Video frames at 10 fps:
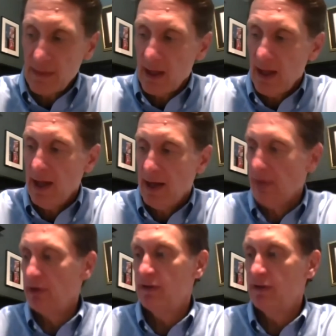And
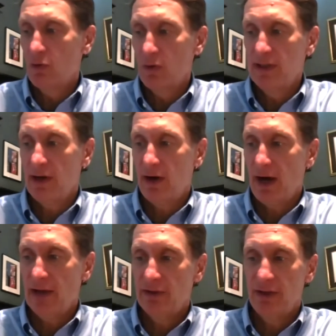every single retailer
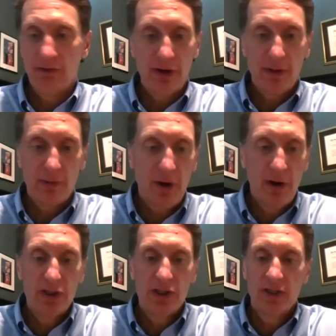has a different
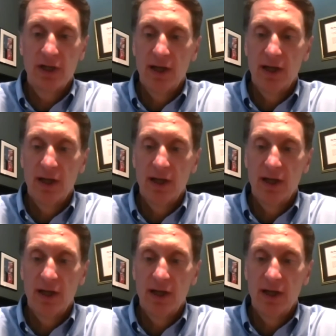approach.